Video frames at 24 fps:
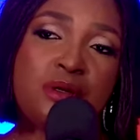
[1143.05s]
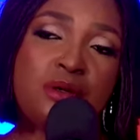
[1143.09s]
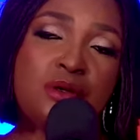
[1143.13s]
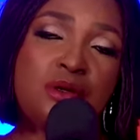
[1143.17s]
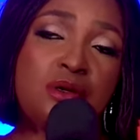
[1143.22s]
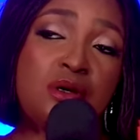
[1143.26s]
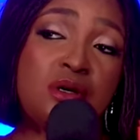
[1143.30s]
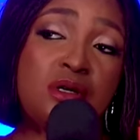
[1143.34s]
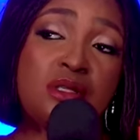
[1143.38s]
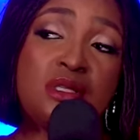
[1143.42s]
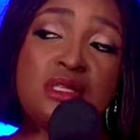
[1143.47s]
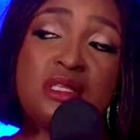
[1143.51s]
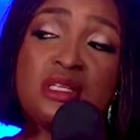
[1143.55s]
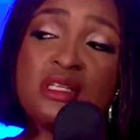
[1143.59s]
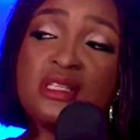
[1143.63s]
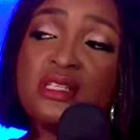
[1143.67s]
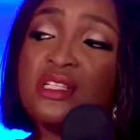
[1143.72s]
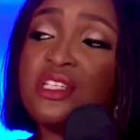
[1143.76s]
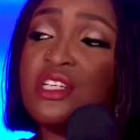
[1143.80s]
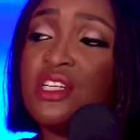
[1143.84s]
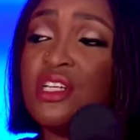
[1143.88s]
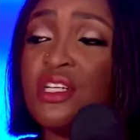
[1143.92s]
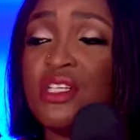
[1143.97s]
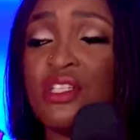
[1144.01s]
Oh God, this
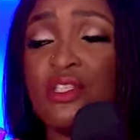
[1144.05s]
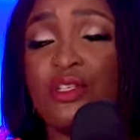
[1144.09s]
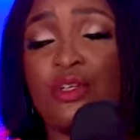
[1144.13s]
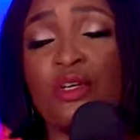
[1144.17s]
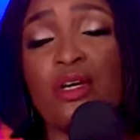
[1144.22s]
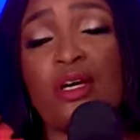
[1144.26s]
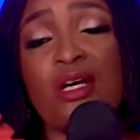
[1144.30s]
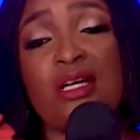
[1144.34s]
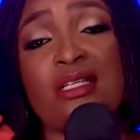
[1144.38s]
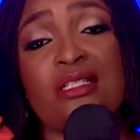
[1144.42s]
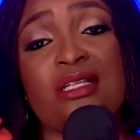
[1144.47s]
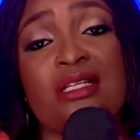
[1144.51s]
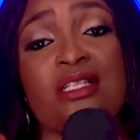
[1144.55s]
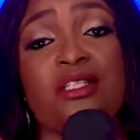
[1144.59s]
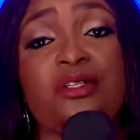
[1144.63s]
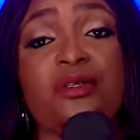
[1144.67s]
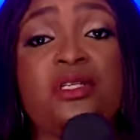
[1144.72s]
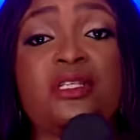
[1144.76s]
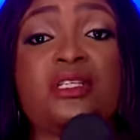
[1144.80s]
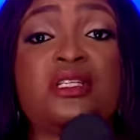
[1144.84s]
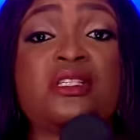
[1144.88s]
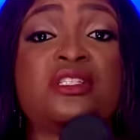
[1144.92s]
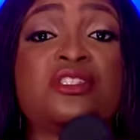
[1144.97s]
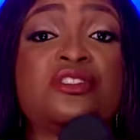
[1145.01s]
shit you guys are
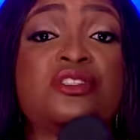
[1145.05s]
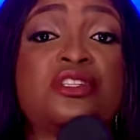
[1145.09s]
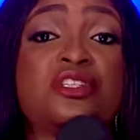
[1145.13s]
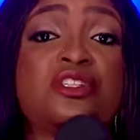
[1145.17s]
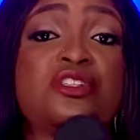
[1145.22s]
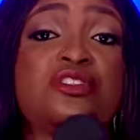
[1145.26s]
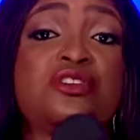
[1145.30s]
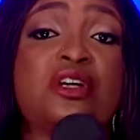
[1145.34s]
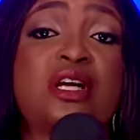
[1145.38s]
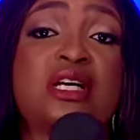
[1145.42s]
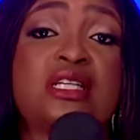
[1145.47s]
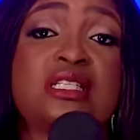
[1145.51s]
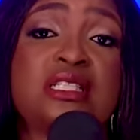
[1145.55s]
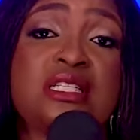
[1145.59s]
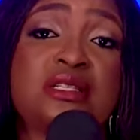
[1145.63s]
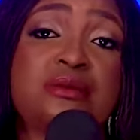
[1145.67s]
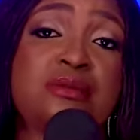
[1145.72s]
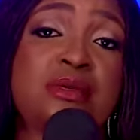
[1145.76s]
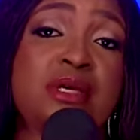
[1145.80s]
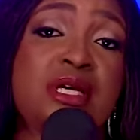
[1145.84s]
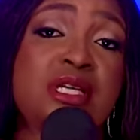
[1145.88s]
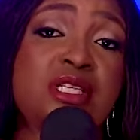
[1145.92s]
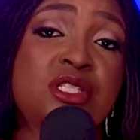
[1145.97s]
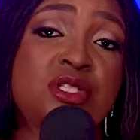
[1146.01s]
doing is distracting
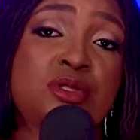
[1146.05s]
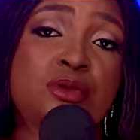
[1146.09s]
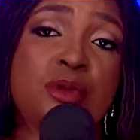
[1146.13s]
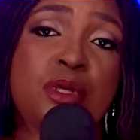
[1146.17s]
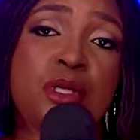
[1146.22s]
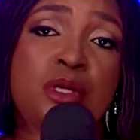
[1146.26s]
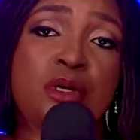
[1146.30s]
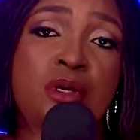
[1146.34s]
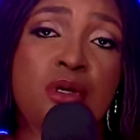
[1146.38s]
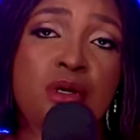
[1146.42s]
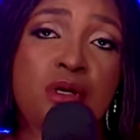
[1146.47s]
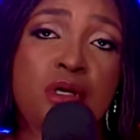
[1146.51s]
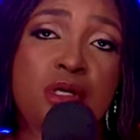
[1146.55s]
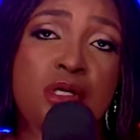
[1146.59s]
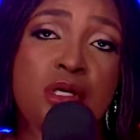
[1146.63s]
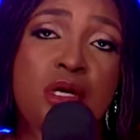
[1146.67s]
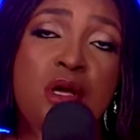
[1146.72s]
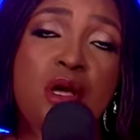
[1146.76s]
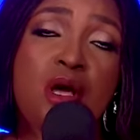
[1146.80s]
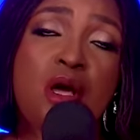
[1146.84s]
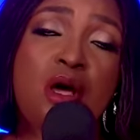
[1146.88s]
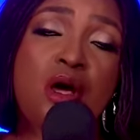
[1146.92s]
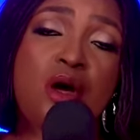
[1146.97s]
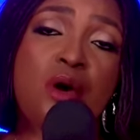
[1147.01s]
me, I swear to God.
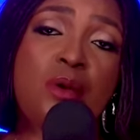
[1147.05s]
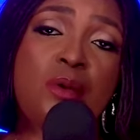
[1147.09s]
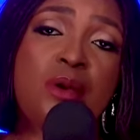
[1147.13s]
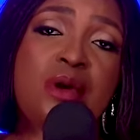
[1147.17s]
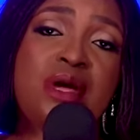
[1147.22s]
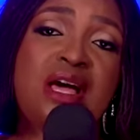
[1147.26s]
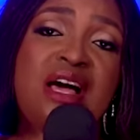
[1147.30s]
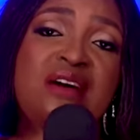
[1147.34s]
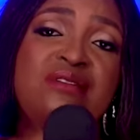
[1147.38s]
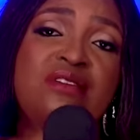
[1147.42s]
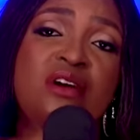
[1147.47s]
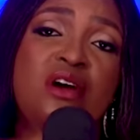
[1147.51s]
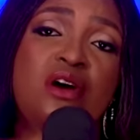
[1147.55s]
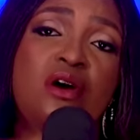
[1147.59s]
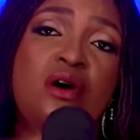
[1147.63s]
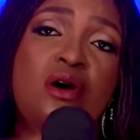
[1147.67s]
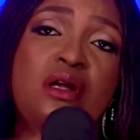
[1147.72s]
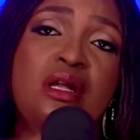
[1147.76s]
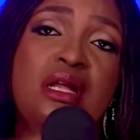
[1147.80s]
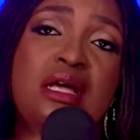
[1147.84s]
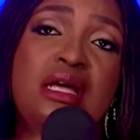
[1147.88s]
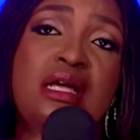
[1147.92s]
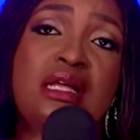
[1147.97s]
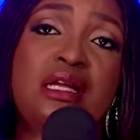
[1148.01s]
We have a
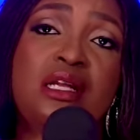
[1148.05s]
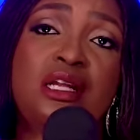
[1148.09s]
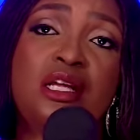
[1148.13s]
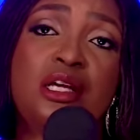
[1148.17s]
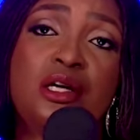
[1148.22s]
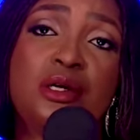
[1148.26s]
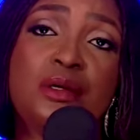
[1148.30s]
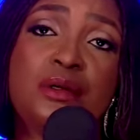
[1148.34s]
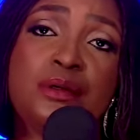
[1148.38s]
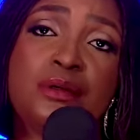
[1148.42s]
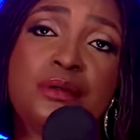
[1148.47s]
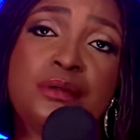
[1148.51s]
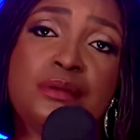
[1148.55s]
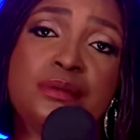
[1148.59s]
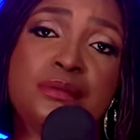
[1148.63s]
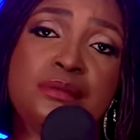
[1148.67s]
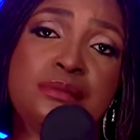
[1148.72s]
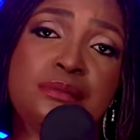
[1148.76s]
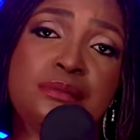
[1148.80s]
caller. Hello.